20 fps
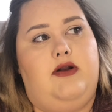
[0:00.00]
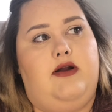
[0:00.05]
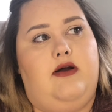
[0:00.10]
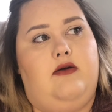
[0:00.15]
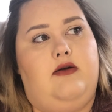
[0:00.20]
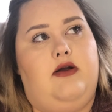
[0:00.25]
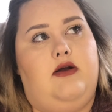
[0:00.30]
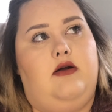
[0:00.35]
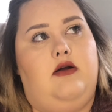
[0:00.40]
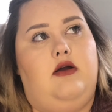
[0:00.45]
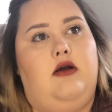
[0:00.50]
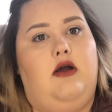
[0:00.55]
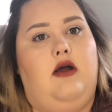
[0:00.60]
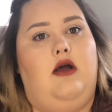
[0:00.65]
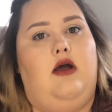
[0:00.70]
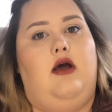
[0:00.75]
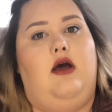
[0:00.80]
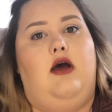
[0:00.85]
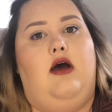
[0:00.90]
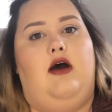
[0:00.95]
it out here.
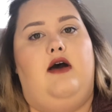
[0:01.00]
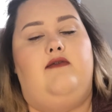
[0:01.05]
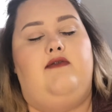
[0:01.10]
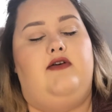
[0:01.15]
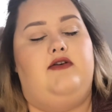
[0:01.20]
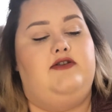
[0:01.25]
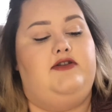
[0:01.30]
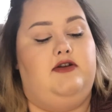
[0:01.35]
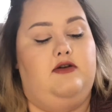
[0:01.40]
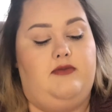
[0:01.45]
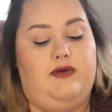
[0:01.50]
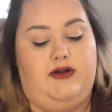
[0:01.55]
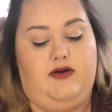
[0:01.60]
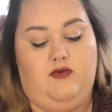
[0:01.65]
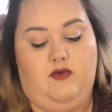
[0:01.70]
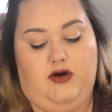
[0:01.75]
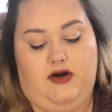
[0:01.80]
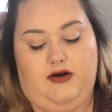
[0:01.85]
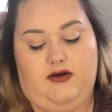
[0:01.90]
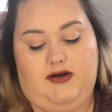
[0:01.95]
I've also been
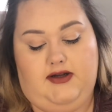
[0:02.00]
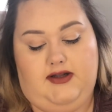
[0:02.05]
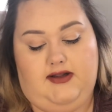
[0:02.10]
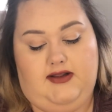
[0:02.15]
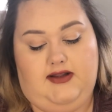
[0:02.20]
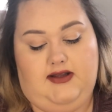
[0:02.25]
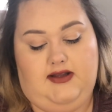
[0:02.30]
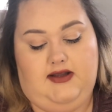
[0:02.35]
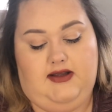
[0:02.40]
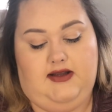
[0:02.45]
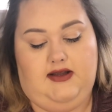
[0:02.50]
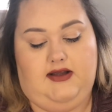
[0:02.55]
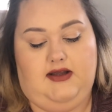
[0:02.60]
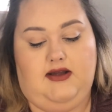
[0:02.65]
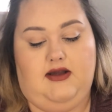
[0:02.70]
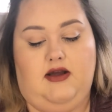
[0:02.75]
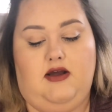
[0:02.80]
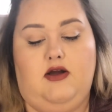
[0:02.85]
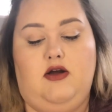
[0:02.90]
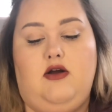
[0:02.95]
wearing the
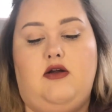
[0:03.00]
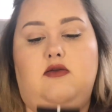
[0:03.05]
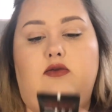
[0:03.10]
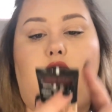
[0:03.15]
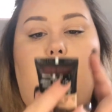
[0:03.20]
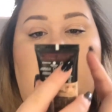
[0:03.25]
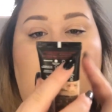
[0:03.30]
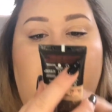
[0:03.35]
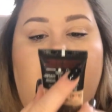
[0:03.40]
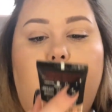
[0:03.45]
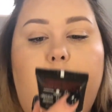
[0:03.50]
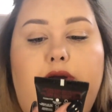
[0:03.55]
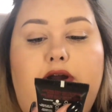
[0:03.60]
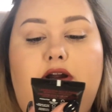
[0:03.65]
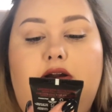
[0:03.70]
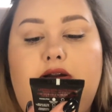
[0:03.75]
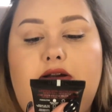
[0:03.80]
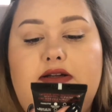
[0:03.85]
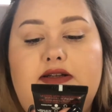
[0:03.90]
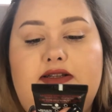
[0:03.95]
L'Oreal
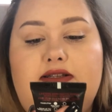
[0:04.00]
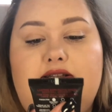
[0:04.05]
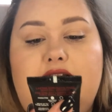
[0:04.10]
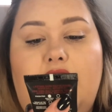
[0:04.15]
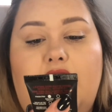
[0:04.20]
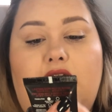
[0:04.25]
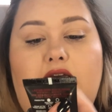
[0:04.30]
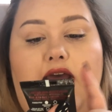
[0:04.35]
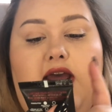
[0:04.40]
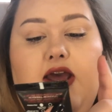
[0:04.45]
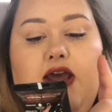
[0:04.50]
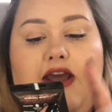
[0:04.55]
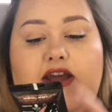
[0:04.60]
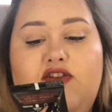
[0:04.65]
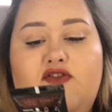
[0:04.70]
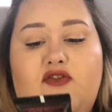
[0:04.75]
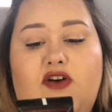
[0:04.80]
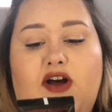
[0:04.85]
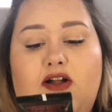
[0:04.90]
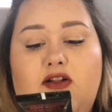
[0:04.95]
Paris
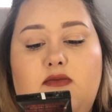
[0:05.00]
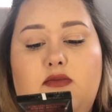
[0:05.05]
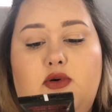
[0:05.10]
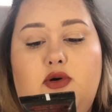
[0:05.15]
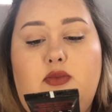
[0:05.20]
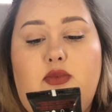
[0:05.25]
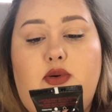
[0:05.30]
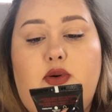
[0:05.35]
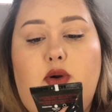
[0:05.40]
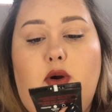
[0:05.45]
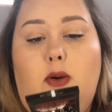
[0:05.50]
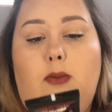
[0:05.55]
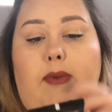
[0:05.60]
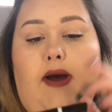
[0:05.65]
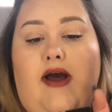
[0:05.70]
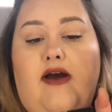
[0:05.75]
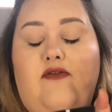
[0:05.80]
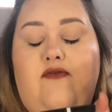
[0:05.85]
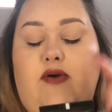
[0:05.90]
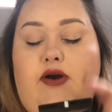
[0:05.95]
Infallible Pro
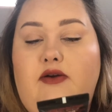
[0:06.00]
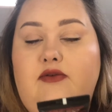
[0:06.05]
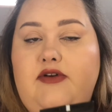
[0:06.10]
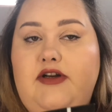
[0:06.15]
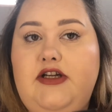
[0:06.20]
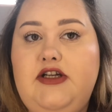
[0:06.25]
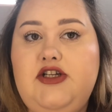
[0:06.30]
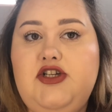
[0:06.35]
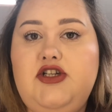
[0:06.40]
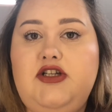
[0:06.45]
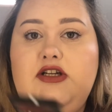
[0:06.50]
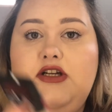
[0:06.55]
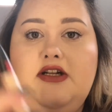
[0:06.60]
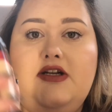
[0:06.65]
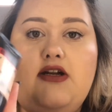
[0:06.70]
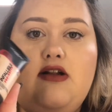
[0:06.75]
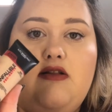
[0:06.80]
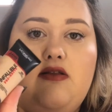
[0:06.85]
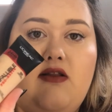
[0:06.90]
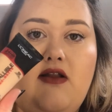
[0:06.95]
Matte
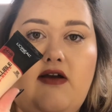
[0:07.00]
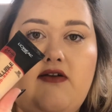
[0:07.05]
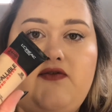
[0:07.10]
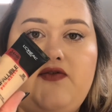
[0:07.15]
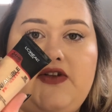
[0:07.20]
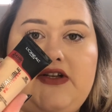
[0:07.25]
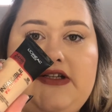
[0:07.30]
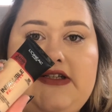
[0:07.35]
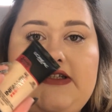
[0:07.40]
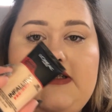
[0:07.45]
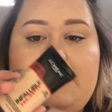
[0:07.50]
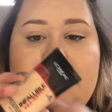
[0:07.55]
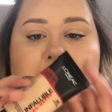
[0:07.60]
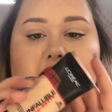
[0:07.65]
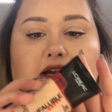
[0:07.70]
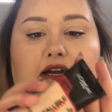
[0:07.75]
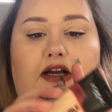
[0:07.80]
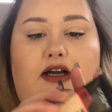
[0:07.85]
Foundation. Love this.